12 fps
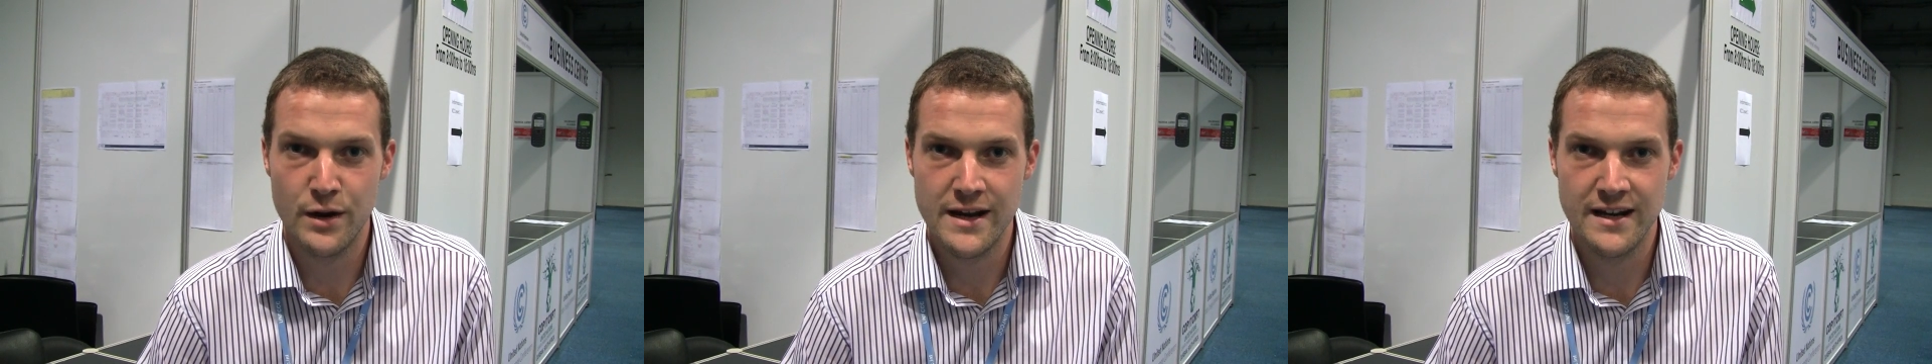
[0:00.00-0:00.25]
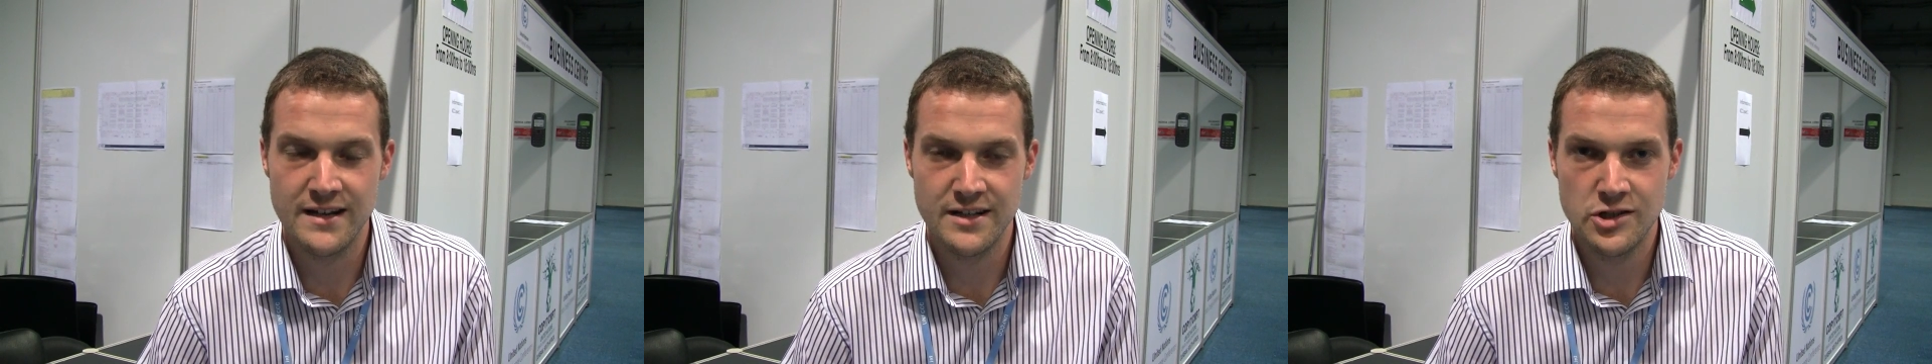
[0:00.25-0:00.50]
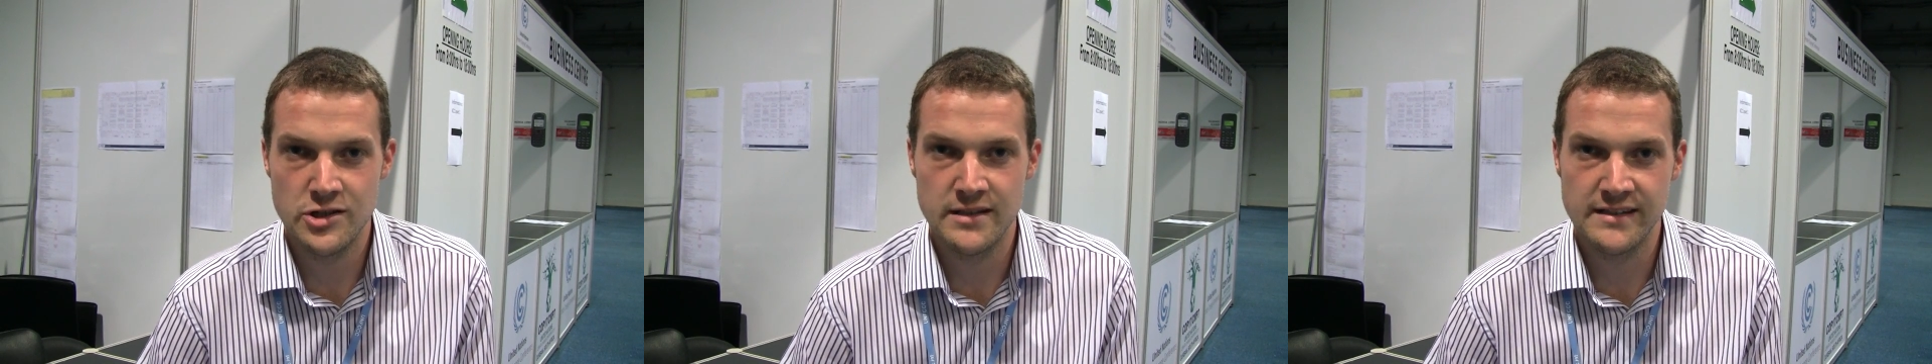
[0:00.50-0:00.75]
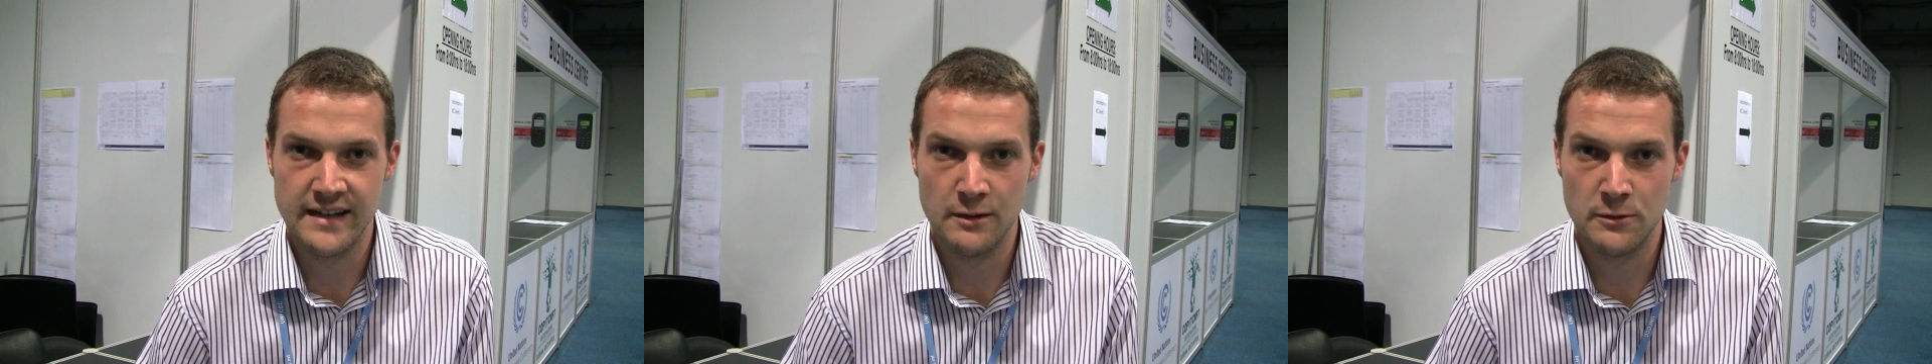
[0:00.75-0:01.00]

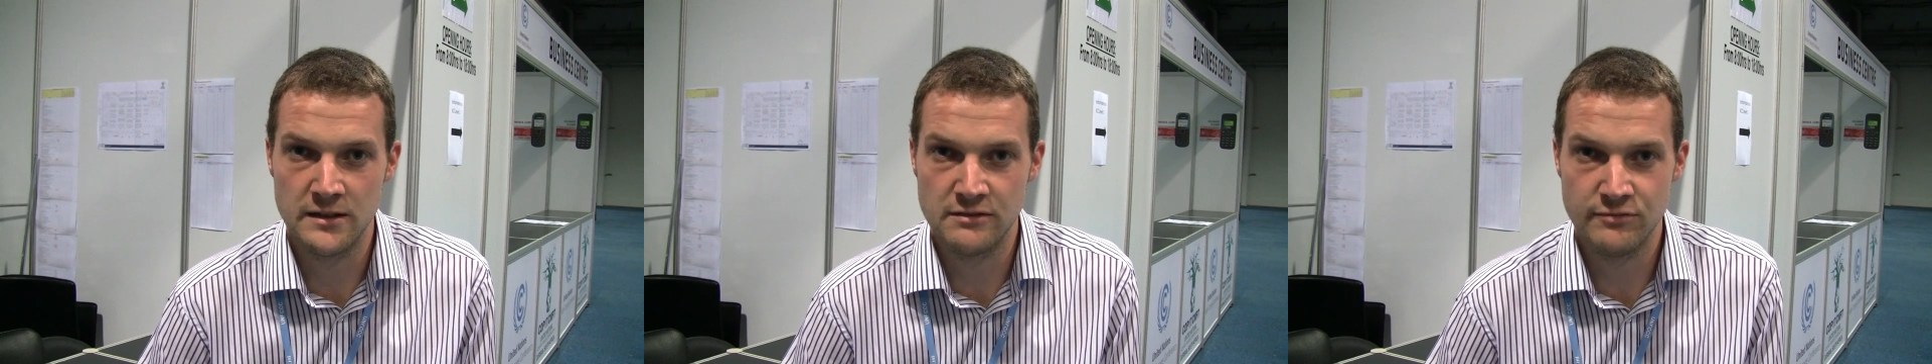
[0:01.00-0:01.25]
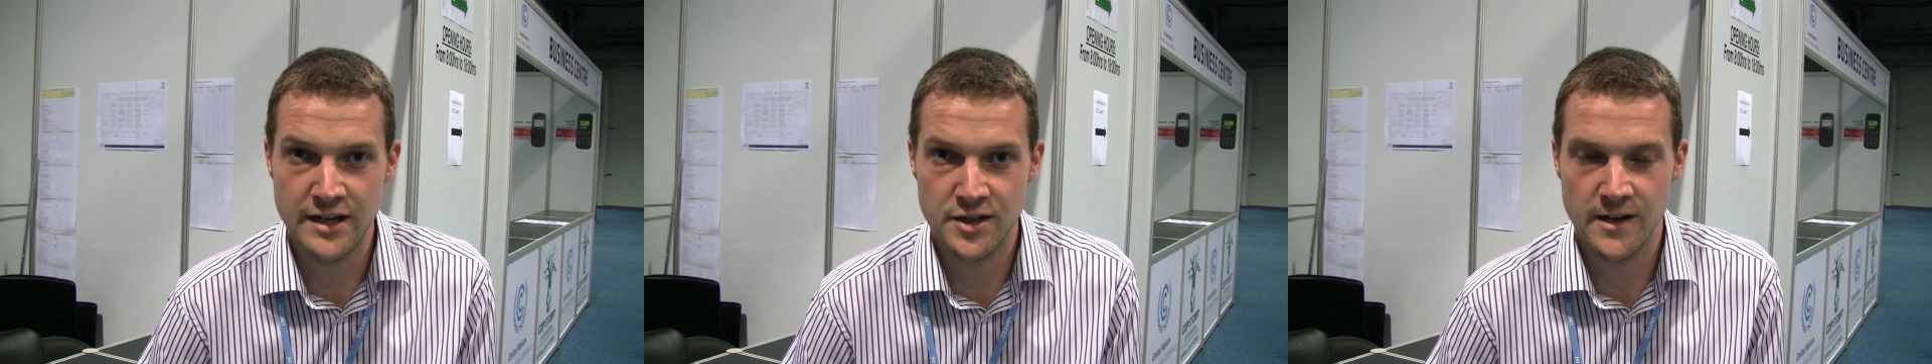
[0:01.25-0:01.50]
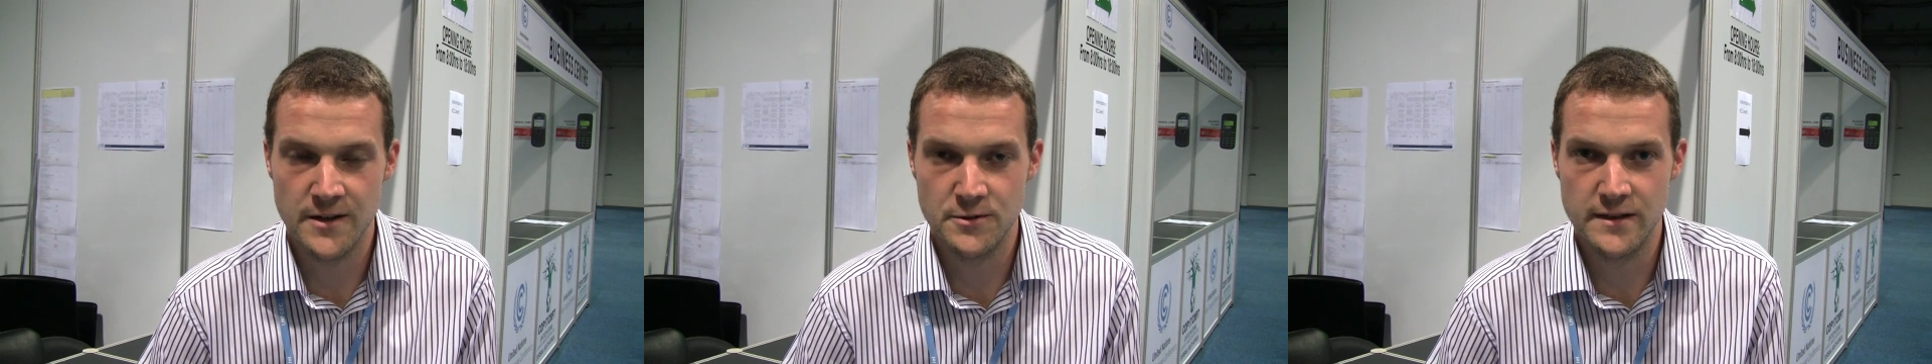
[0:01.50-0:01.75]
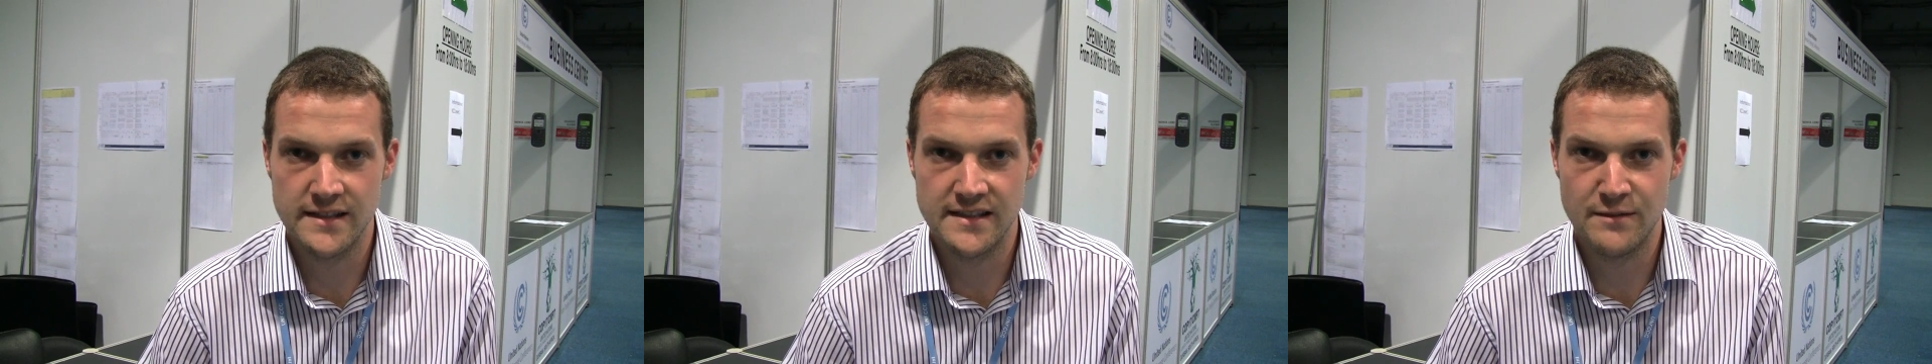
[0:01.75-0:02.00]
preconditions that it wants rich
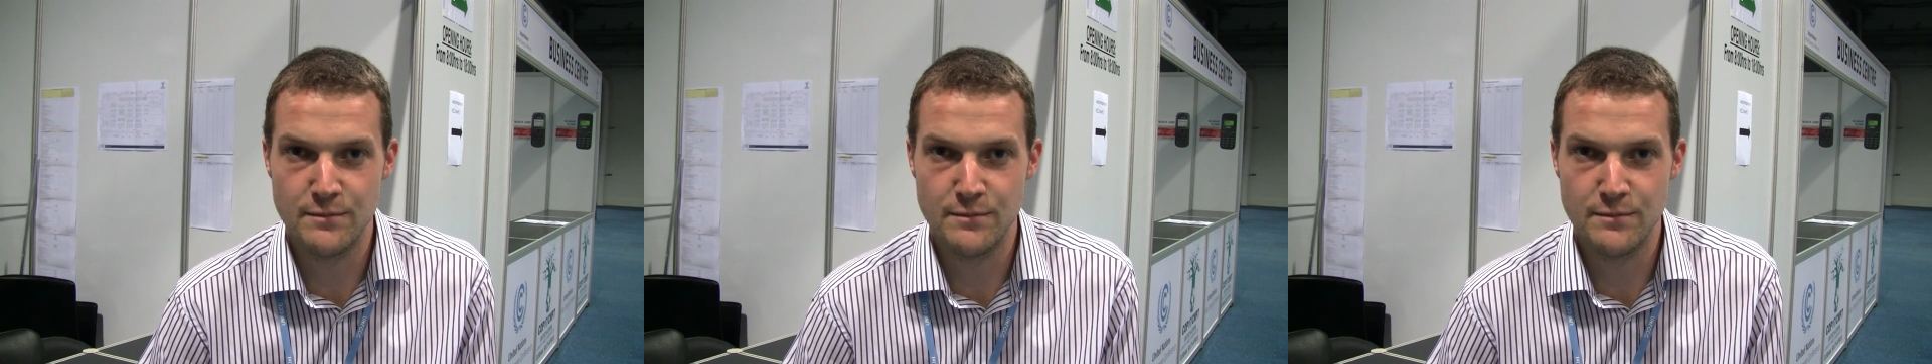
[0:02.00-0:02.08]
countries